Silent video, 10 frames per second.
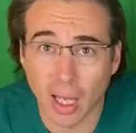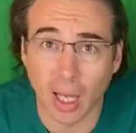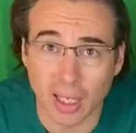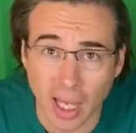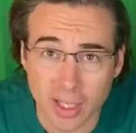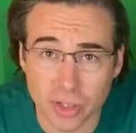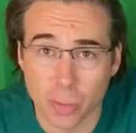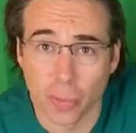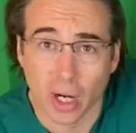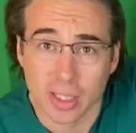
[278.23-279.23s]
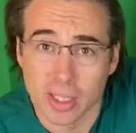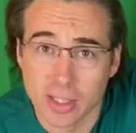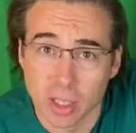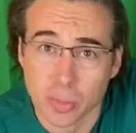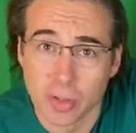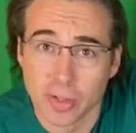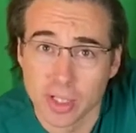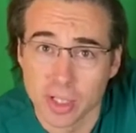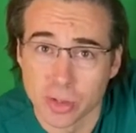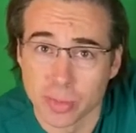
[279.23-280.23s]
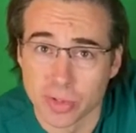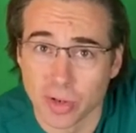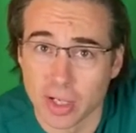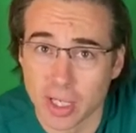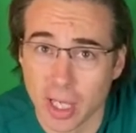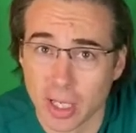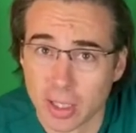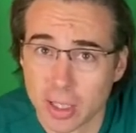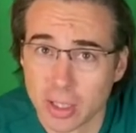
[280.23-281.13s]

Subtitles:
And as you practice, I'll move these instruments around here.